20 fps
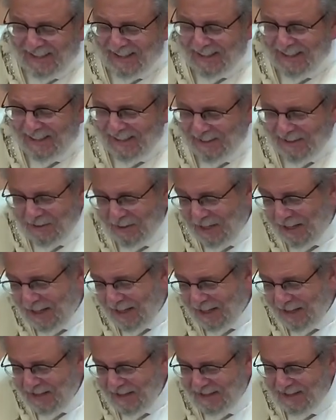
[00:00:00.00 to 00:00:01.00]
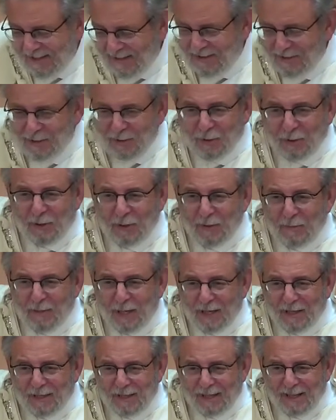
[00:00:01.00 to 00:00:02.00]
Okay, sooner the
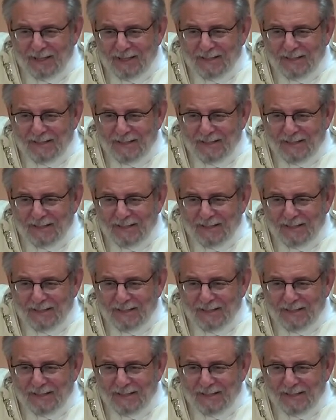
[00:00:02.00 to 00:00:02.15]
better, huh?